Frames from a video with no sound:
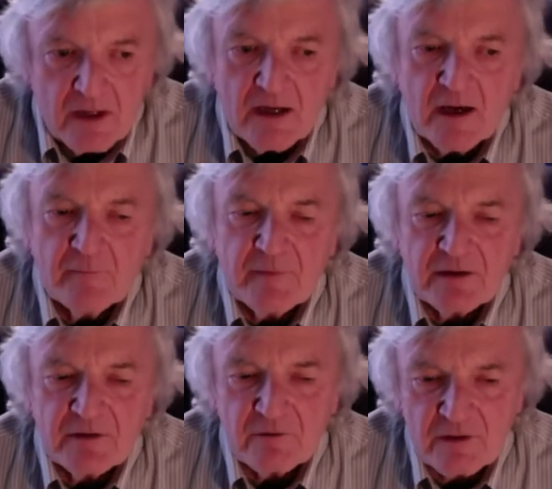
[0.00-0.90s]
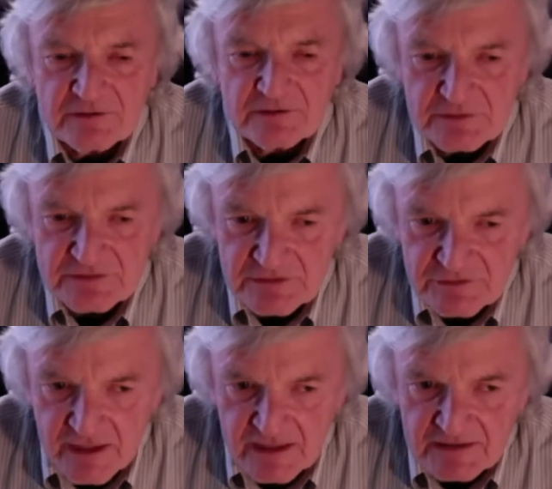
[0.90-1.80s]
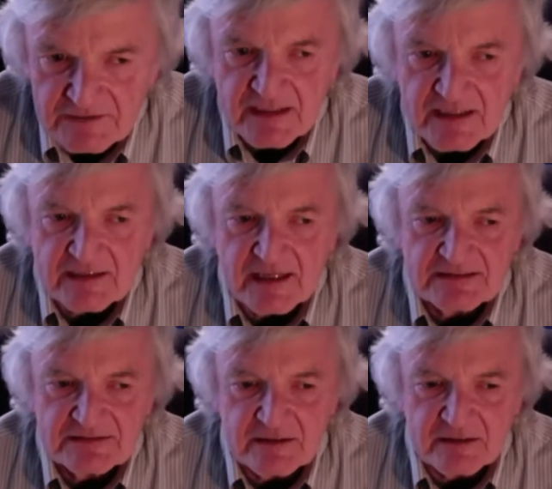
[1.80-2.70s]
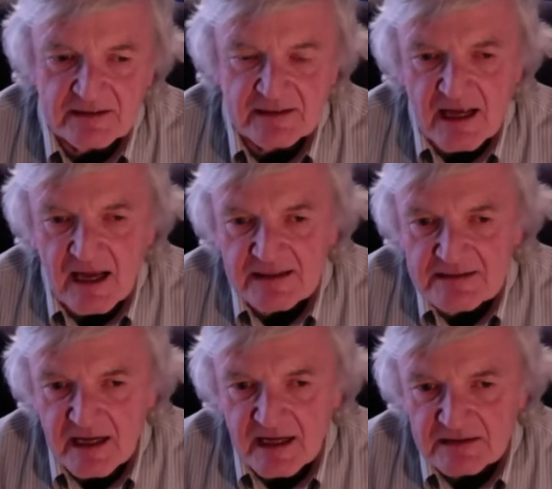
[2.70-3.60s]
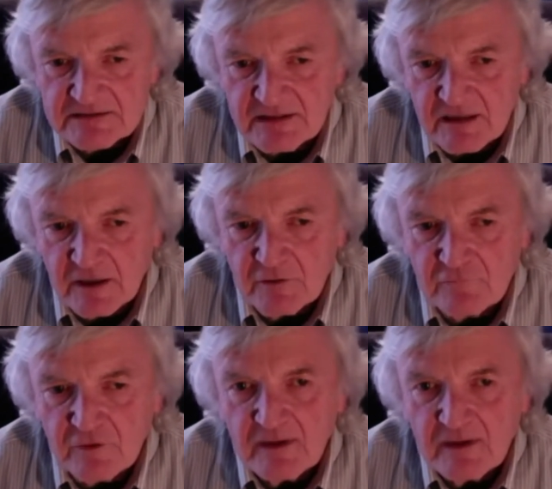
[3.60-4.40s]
And it also is a change that gets done in a context of